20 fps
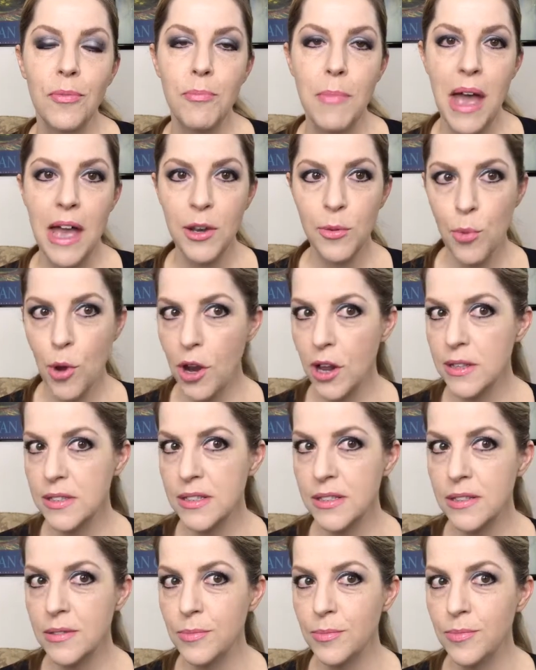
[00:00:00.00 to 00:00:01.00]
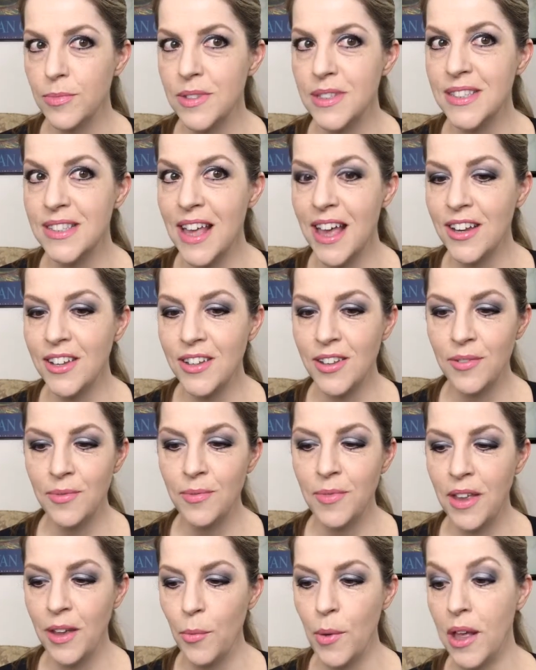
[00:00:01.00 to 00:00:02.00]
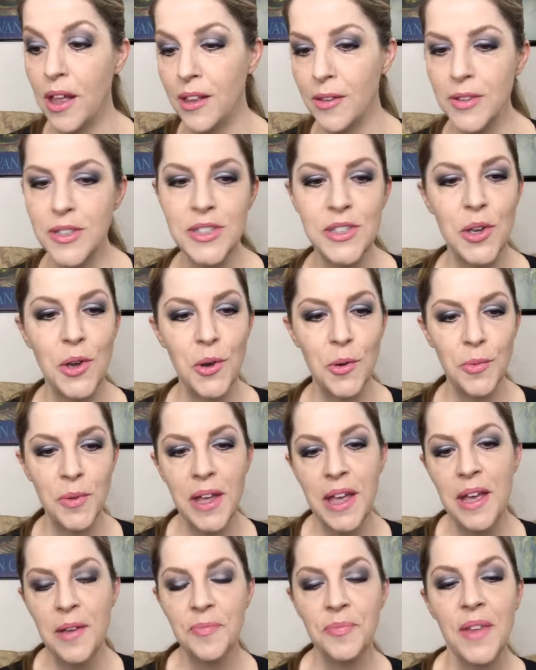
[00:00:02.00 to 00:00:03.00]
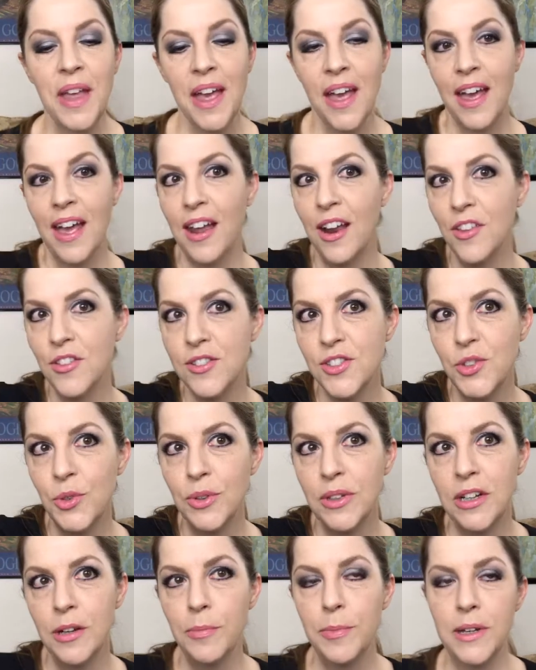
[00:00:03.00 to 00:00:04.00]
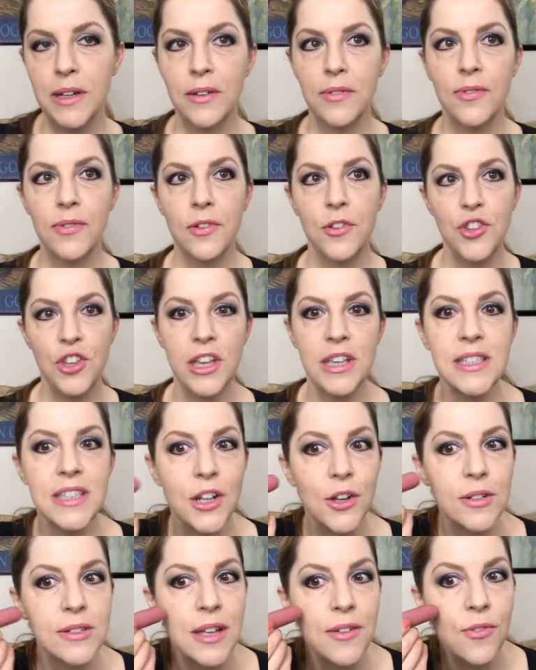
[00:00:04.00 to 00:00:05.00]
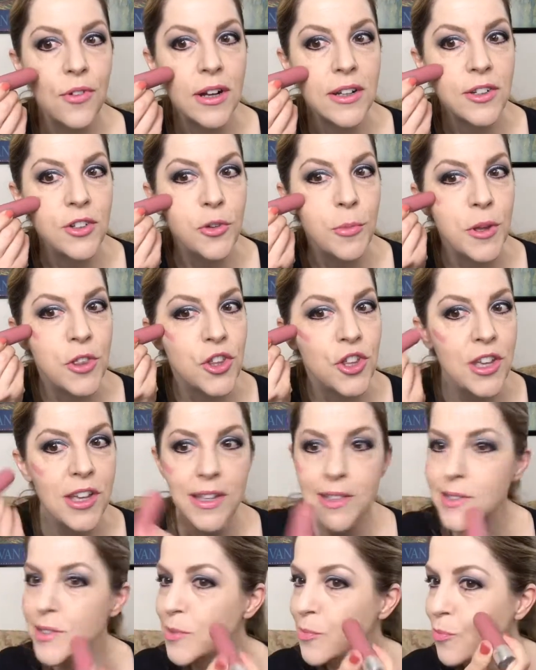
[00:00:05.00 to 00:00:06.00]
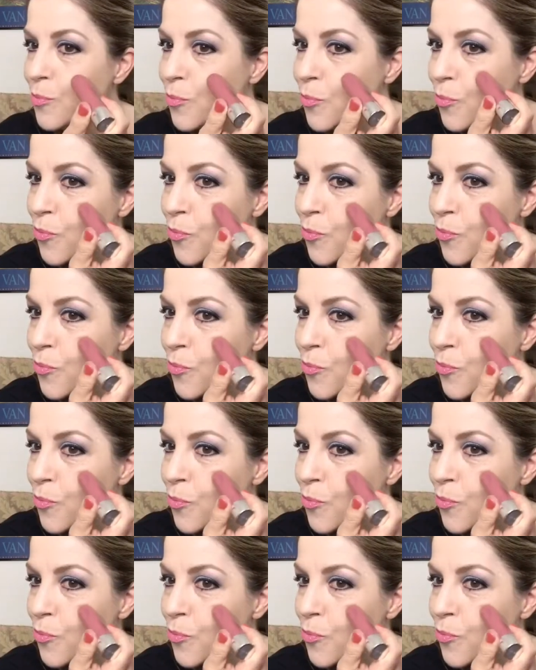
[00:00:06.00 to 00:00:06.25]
matte products set well. So, and I'll just do a little bit of cheeks here because I forgot to do my cheeks.